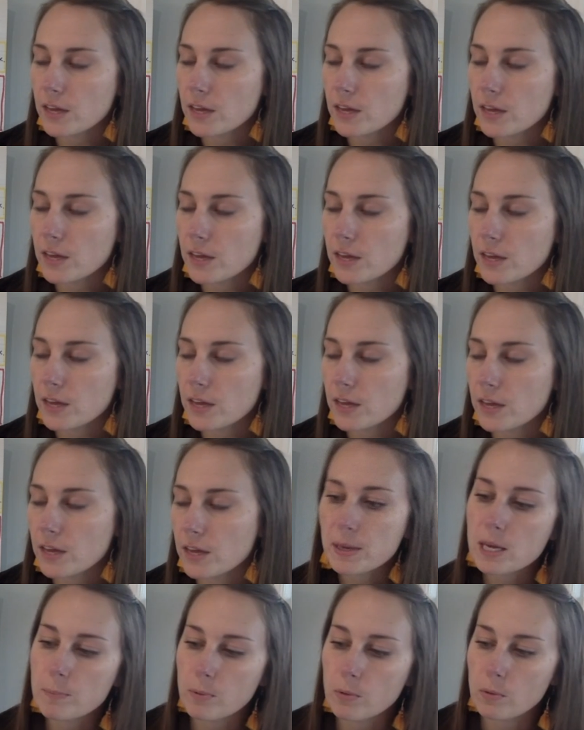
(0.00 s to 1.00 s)
a lot of
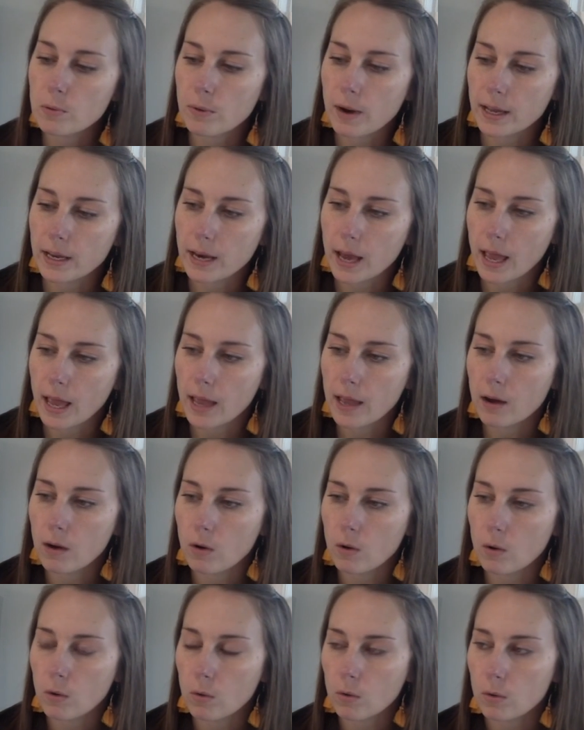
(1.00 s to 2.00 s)
people right
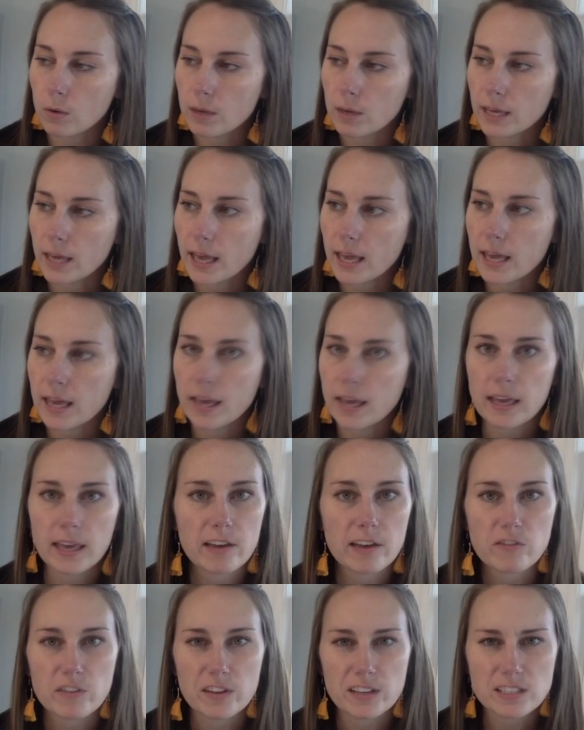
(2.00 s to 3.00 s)
now can't
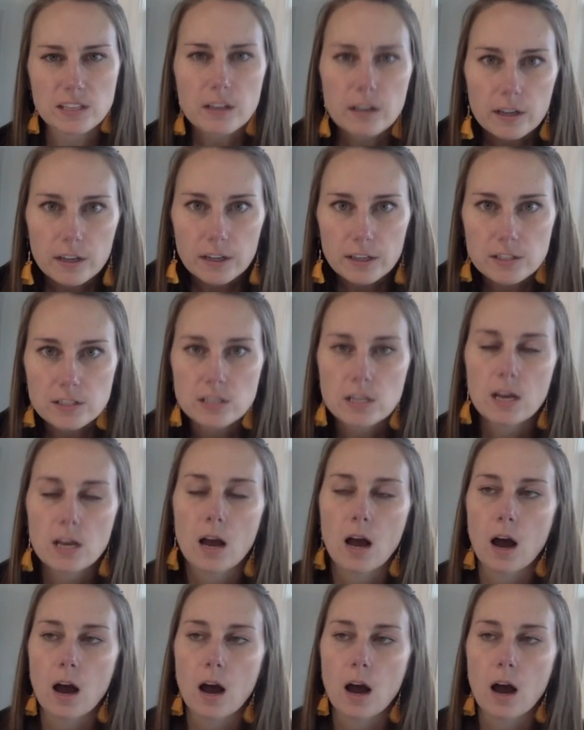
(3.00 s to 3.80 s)
get visitors.